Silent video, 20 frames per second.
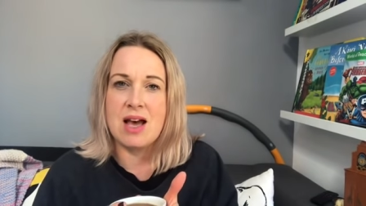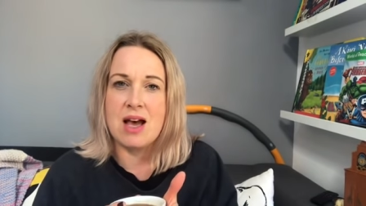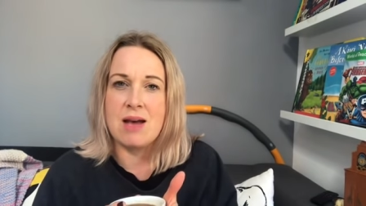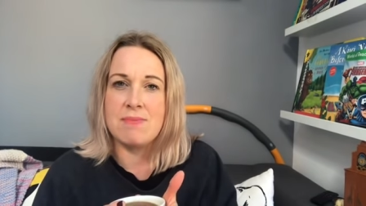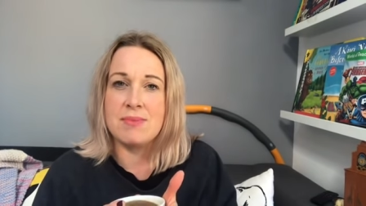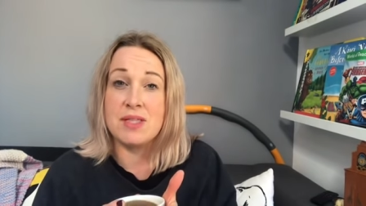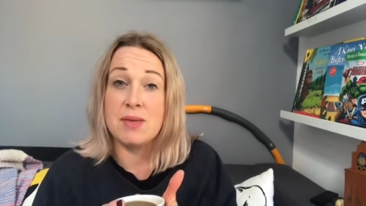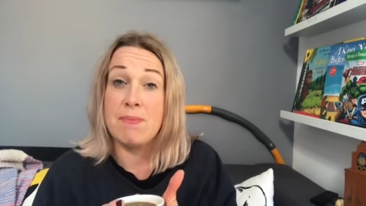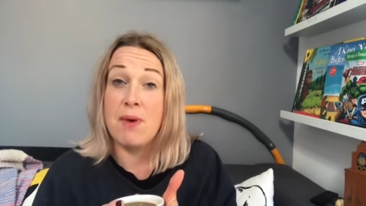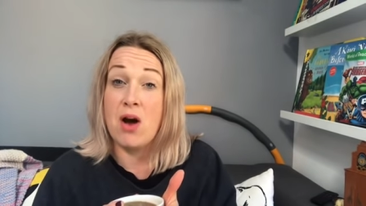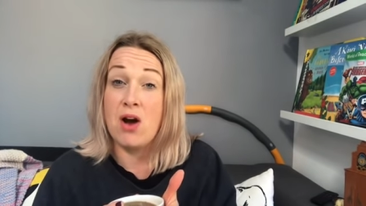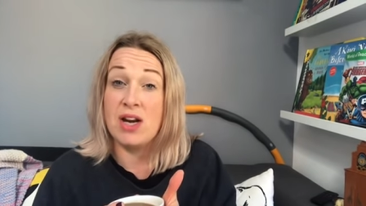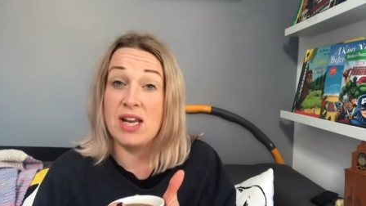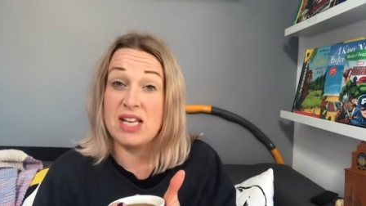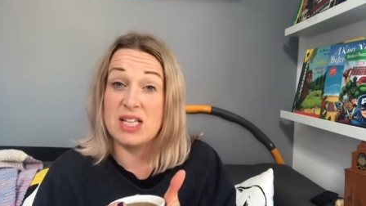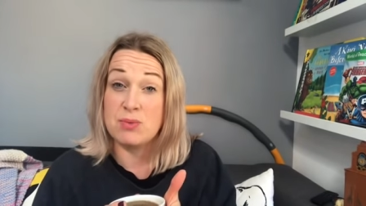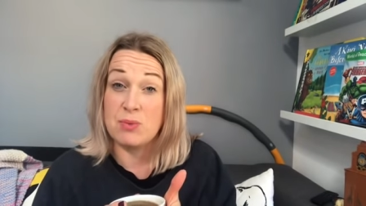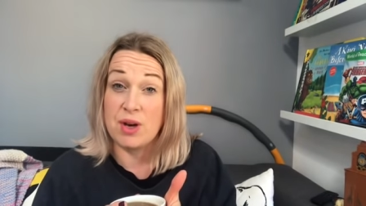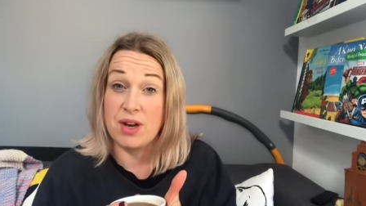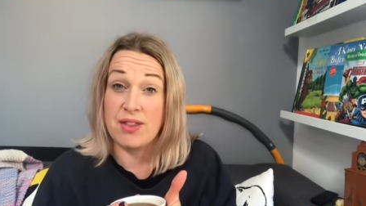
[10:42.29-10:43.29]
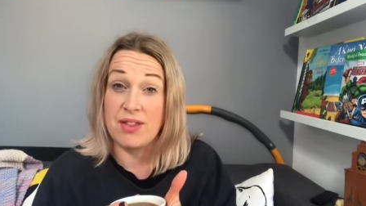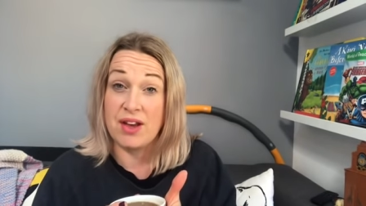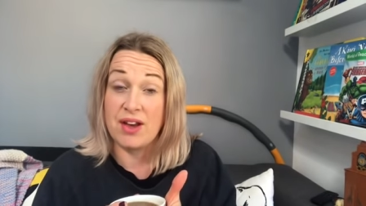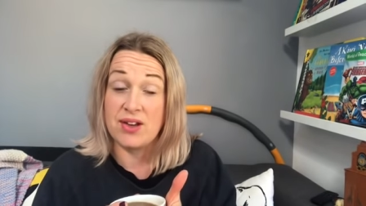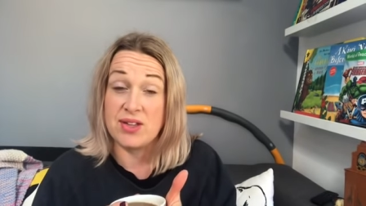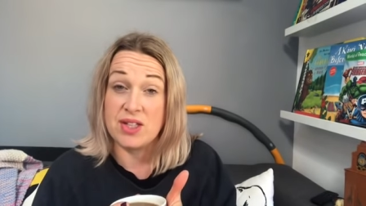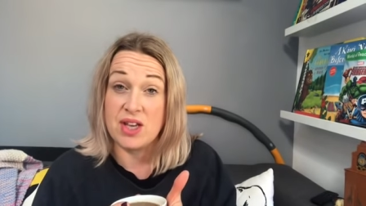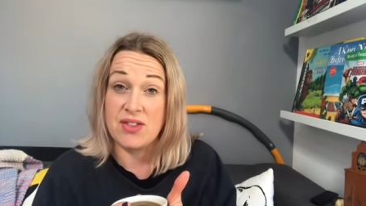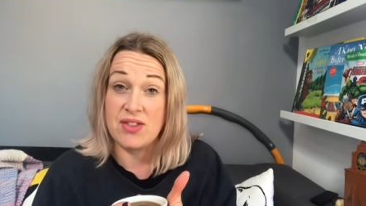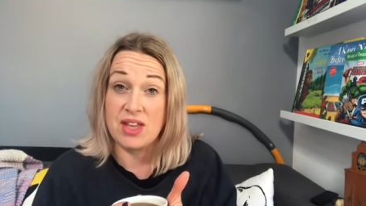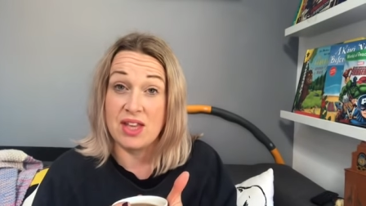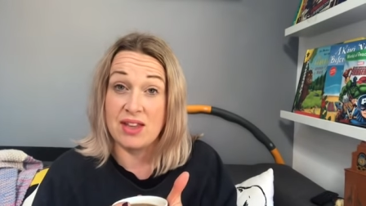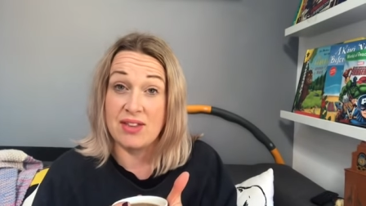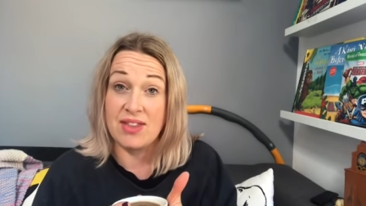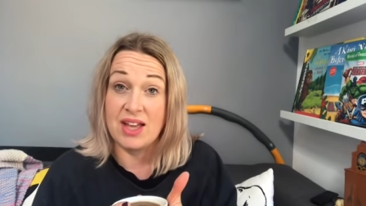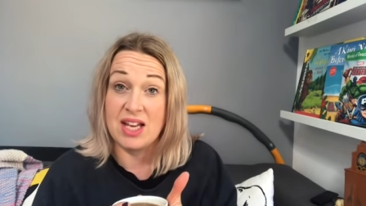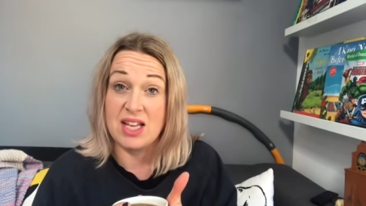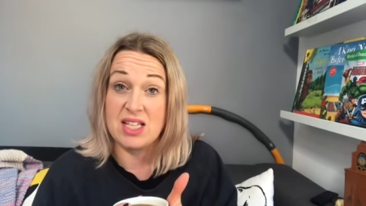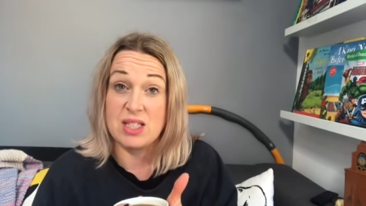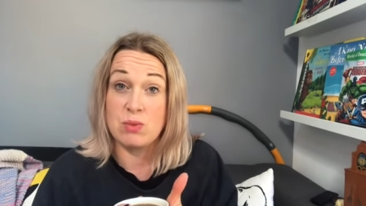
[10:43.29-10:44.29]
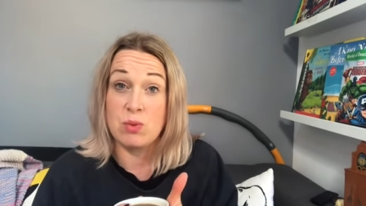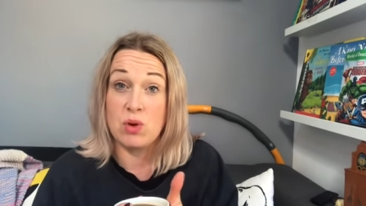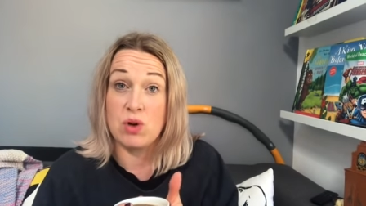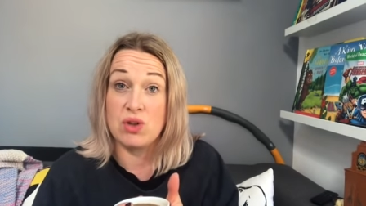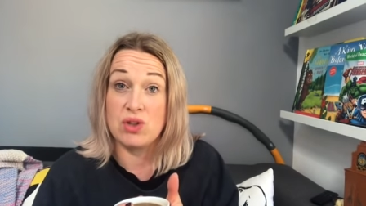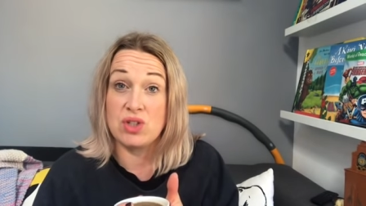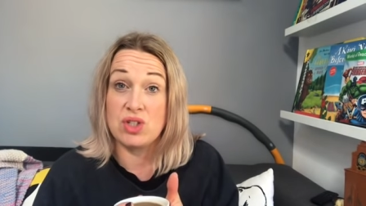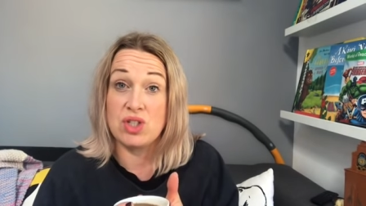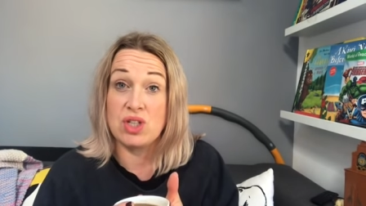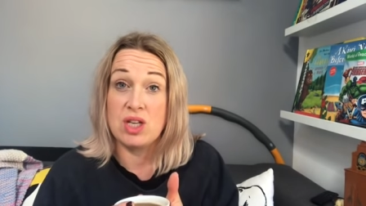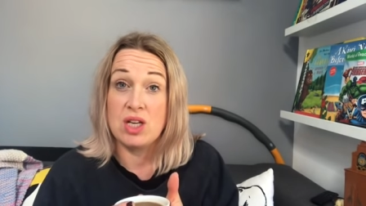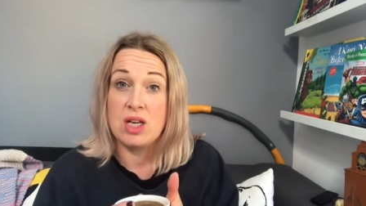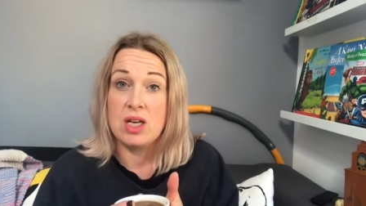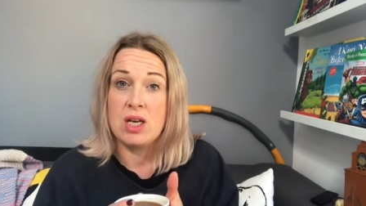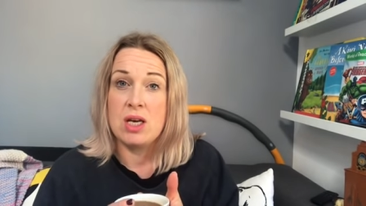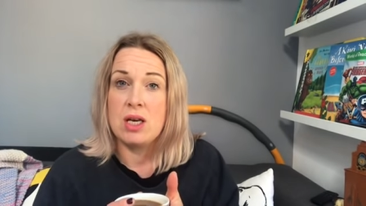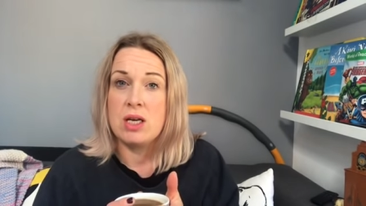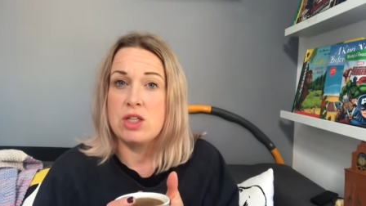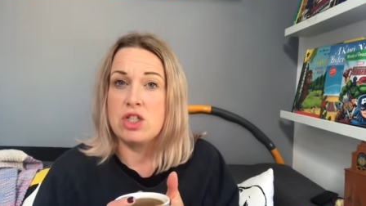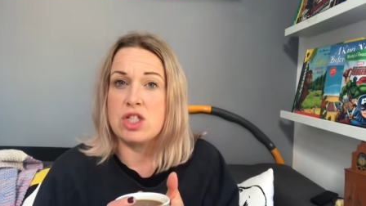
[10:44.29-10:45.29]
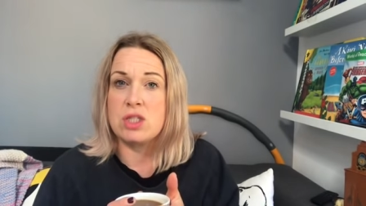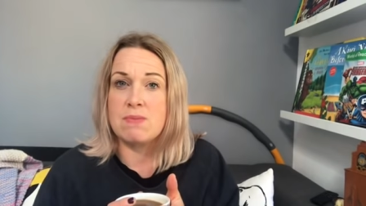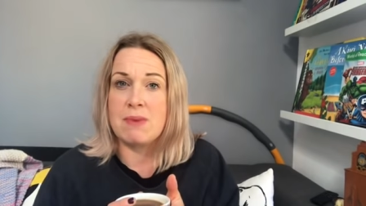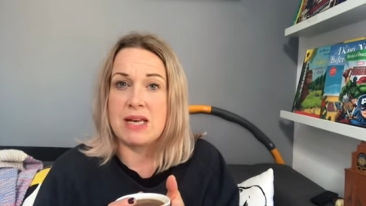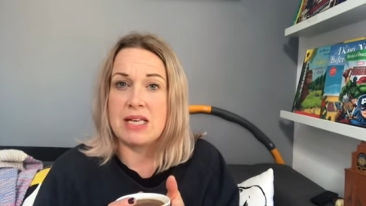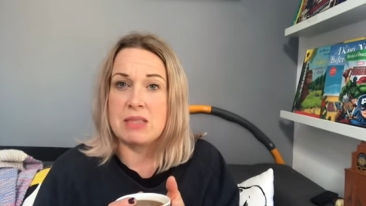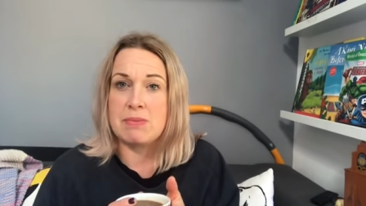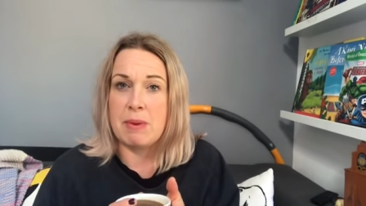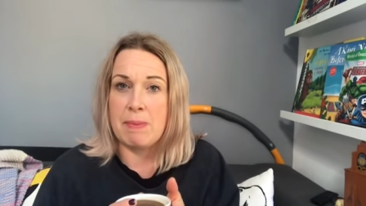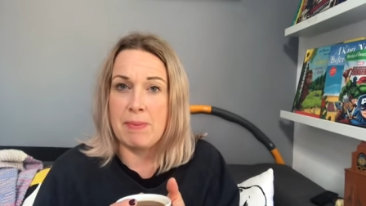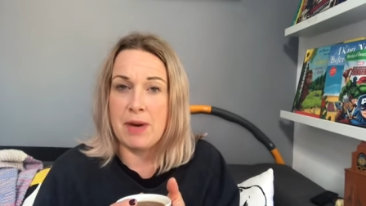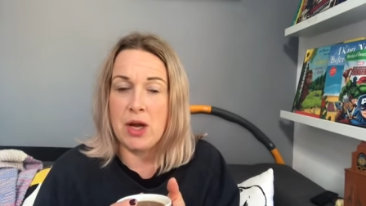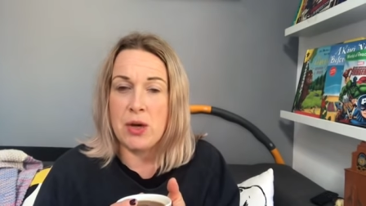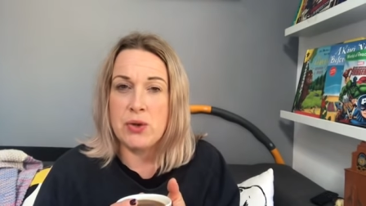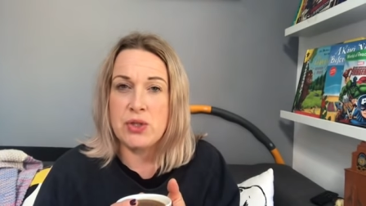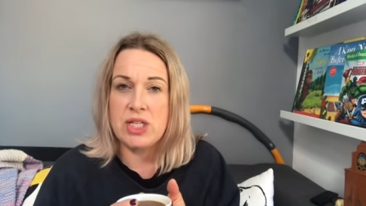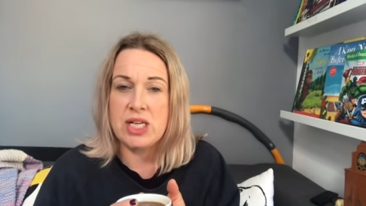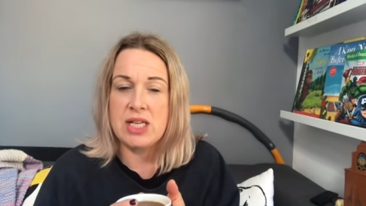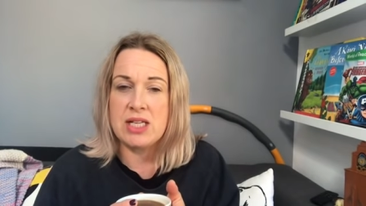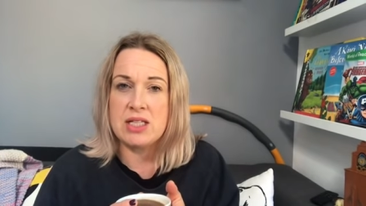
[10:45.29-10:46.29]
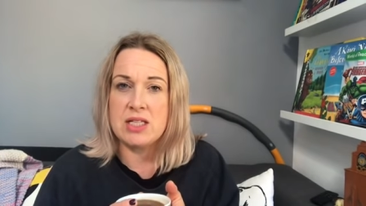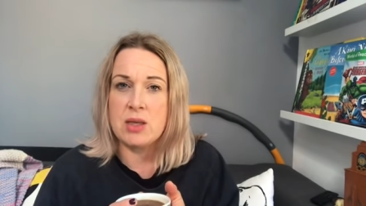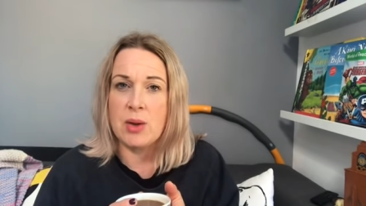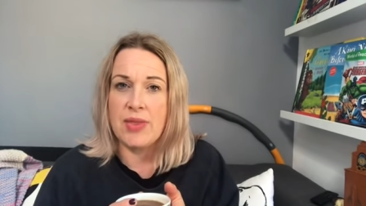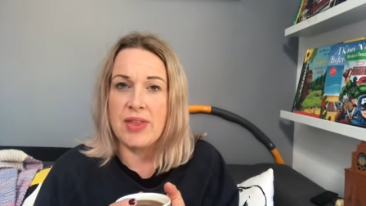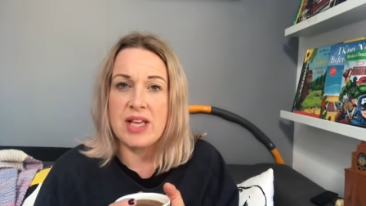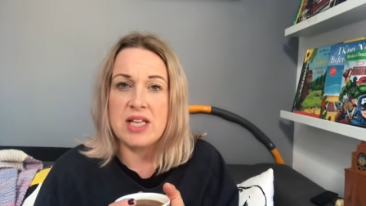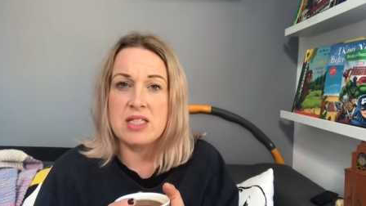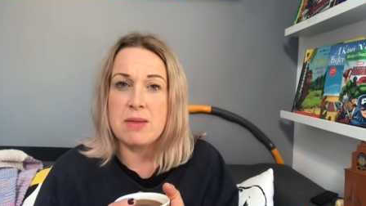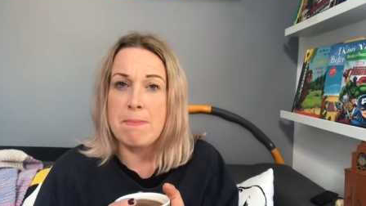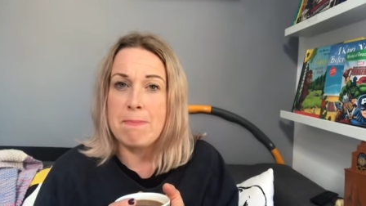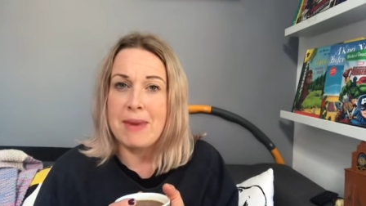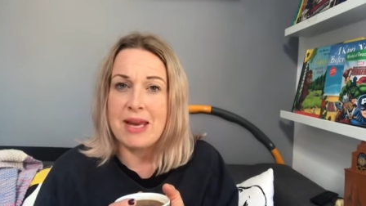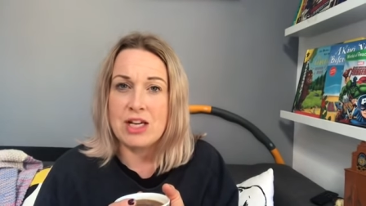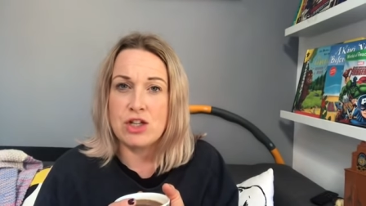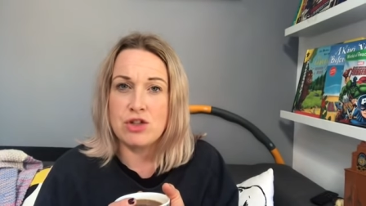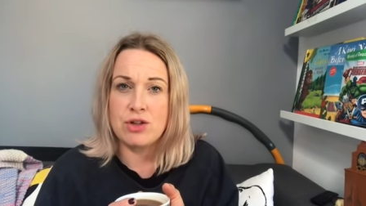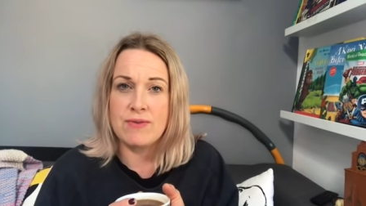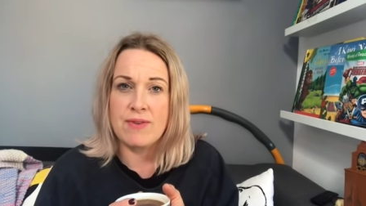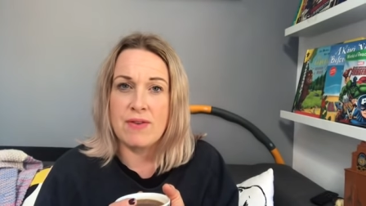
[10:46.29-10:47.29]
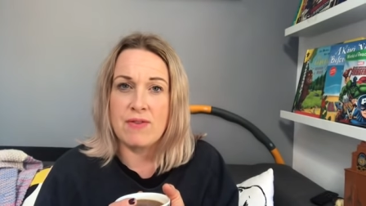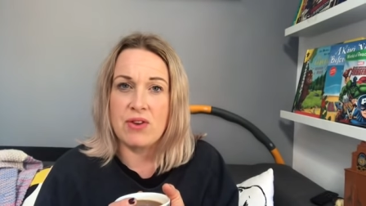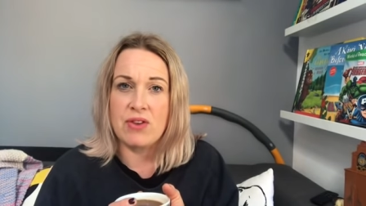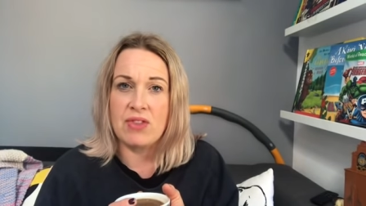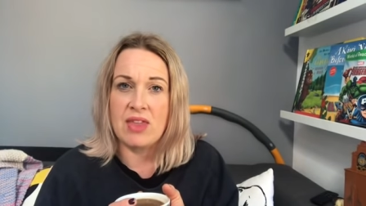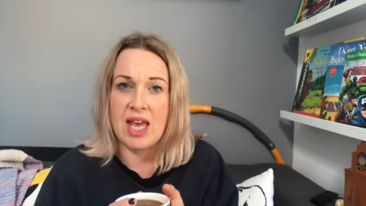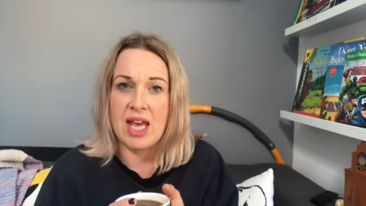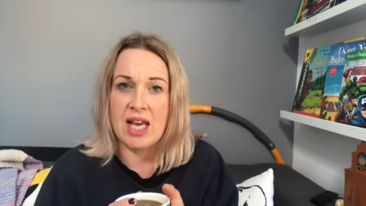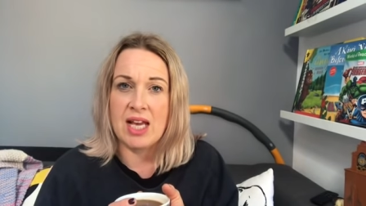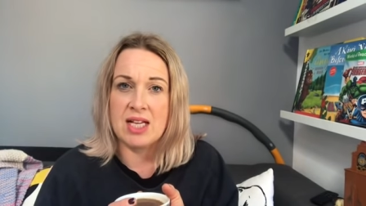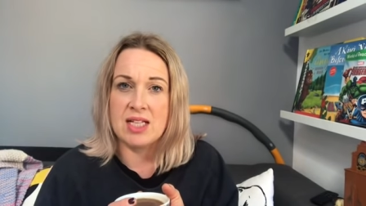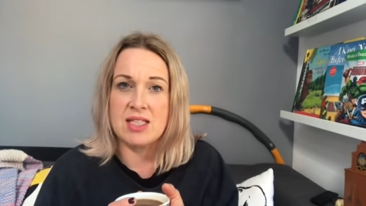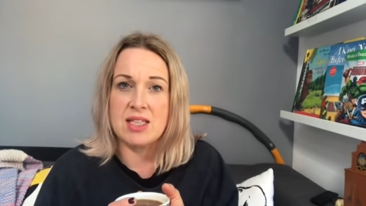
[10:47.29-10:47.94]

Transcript: Um, so barley is one of those. I think that is what just makes me bloated. So I think it's a mixture of everything.